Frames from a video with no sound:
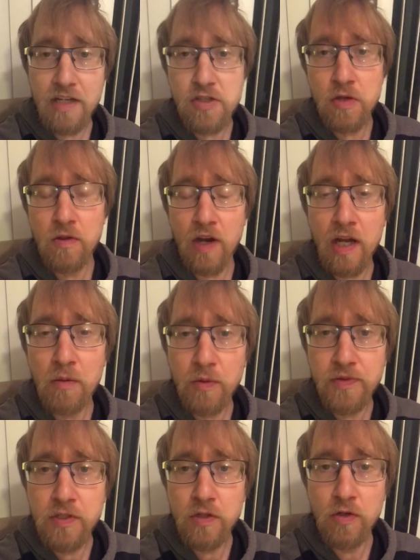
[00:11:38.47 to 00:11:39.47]
so they're able
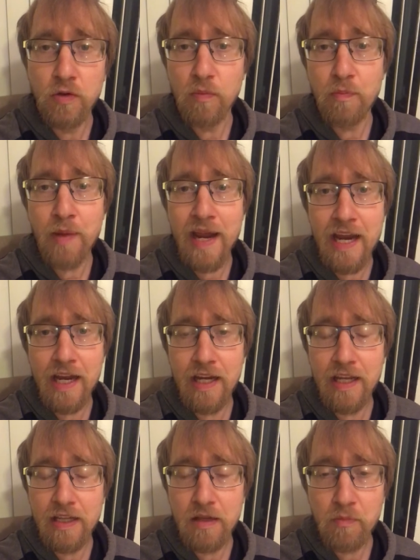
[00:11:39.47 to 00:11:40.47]
to
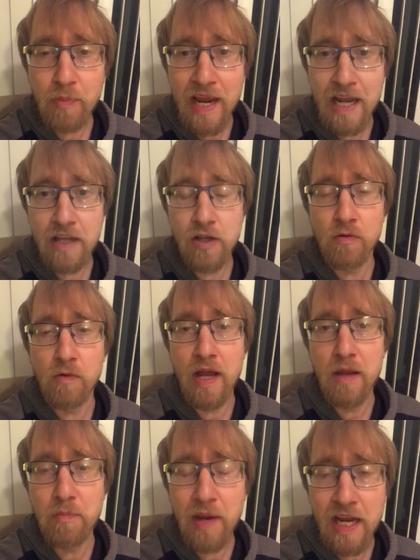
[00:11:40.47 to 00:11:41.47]
pay their
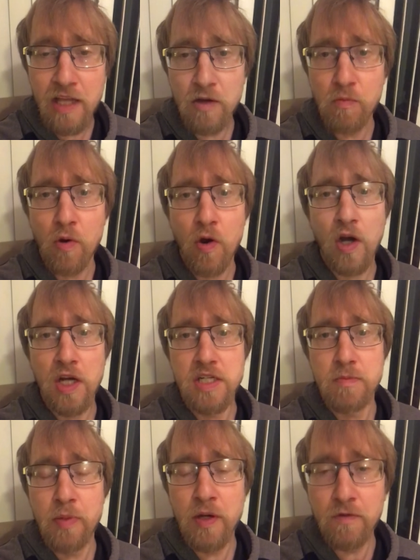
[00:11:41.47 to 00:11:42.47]
rent, pay their
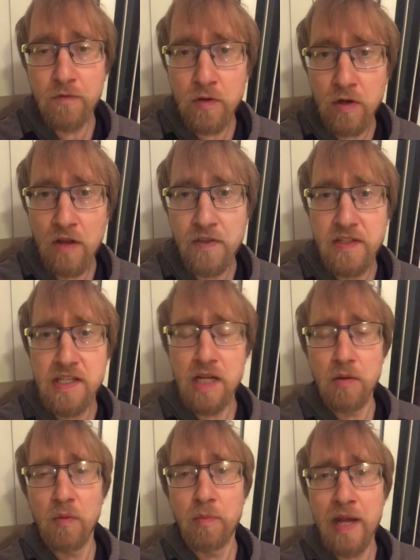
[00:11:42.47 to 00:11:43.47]
mortgage, put food on the
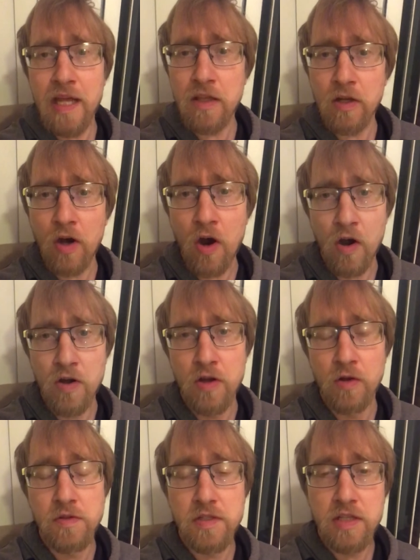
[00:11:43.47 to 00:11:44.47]
table, pay their car
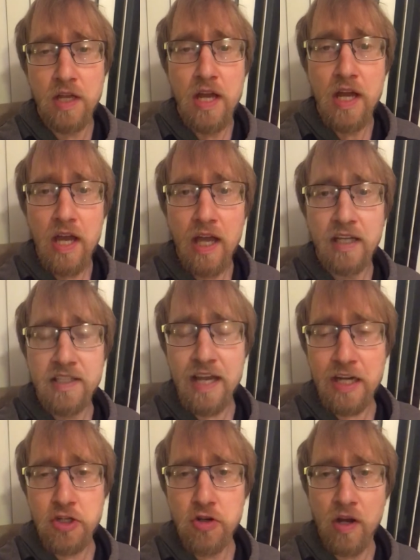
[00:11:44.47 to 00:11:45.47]
notes,
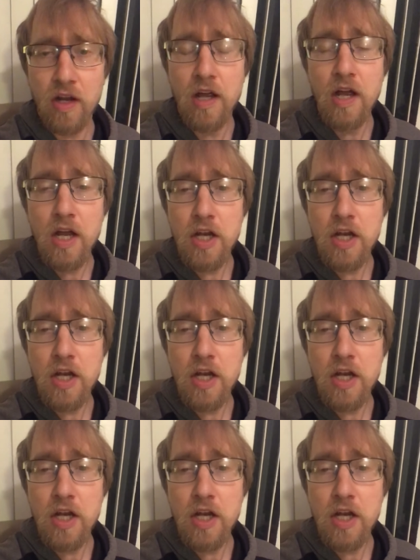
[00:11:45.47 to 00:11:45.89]
etc.